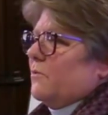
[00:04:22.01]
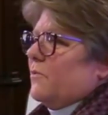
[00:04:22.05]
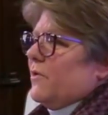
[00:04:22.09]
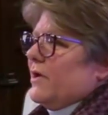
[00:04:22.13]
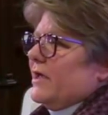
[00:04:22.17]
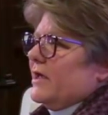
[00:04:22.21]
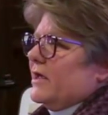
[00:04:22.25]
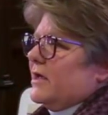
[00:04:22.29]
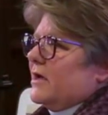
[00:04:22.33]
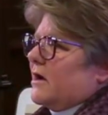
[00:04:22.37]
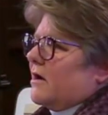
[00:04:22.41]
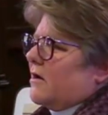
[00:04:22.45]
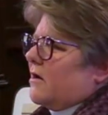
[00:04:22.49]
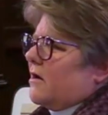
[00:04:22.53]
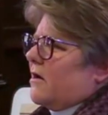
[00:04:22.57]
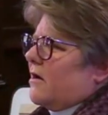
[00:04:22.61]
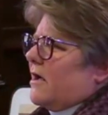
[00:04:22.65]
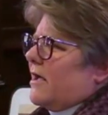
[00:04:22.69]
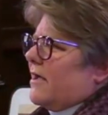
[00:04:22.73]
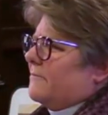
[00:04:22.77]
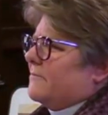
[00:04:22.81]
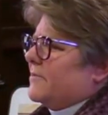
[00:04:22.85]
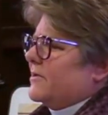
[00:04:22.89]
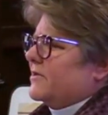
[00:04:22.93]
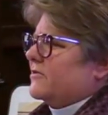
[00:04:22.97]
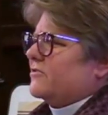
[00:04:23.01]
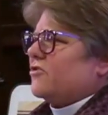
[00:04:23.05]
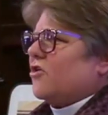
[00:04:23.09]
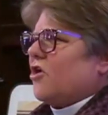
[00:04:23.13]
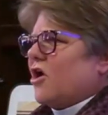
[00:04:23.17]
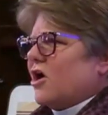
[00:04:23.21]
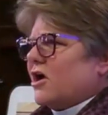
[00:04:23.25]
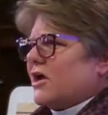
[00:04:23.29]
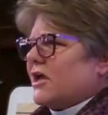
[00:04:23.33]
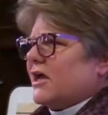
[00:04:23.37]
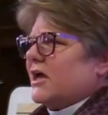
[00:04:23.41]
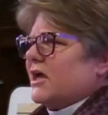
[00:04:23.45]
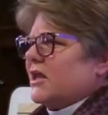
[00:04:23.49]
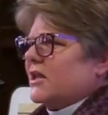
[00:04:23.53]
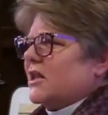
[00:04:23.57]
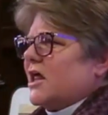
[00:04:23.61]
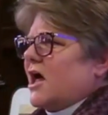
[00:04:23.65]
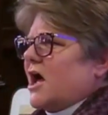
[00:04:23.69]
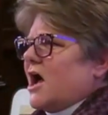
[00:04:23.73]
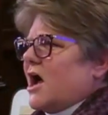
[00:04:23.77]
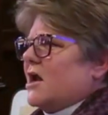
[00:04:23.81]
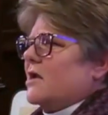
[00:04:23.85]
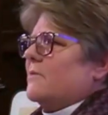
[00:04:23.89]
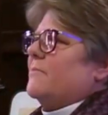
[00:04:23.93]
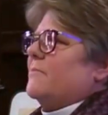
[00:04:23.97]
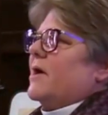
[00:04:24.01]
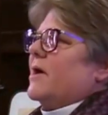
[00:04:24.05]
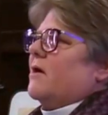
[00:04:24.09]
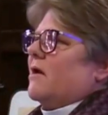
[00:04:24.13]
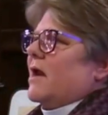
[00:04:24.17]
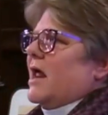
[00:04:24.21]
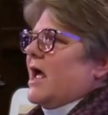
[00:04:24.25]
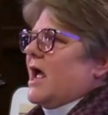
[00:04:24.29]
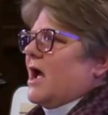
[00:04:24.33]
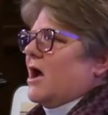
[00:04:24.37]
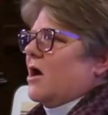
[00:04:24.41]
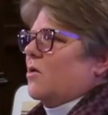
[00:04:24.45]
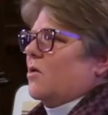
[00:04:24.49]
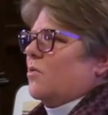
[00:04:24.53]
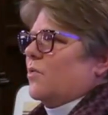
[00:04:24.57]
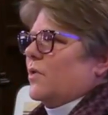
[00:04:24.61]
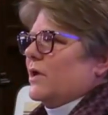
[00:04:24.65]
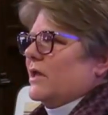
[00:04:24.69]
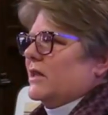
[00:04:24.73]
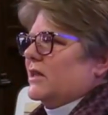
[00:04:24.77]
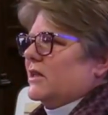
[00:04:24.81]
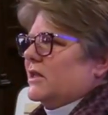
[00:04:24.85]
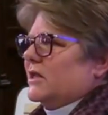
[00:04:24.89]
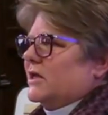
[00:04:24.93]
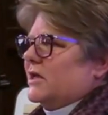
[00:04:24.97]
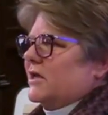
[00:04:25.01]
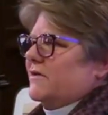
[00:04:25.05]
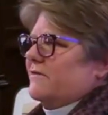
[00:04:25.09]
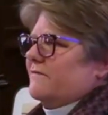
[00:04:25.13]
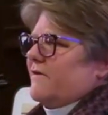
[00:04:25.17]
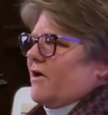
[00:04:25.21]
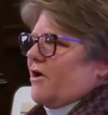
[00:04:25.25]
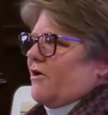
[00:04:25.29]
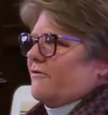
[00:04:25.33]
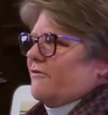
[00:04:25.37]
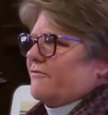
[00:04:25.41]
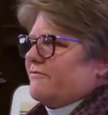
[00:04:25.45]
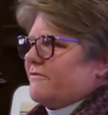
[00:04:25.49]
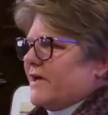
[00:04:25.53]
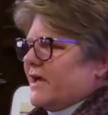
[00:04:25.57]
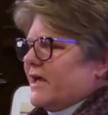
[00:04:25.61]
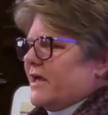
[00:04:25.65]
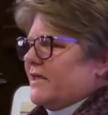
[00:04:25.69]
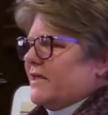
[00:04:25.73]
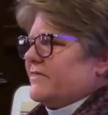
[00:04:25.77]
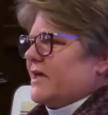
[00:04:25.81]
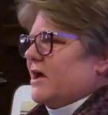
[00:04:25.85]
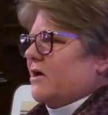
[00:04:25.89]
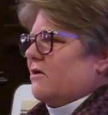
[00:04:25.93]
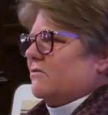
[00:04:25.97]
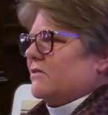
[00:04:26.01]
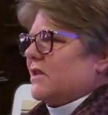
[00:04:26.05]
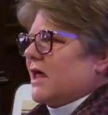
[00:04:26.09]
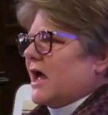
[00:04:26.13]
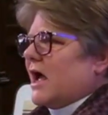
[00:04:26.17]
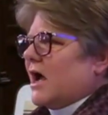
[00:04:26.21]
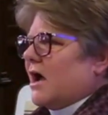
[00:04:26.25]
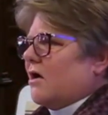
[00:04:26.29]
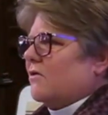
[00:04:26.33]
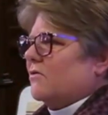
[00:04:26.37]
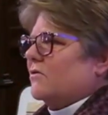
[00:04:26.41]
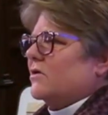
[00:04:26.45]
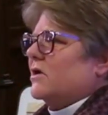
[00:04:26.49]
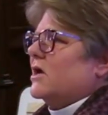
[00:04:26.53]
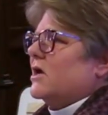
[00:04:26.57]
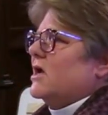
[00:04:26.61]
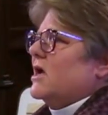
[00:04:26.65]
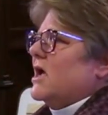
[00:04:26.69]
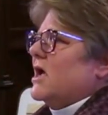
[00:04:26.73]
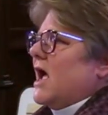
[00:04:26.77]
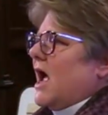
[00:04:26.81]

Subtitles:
We have been talking a lot about how we live our faith out loud,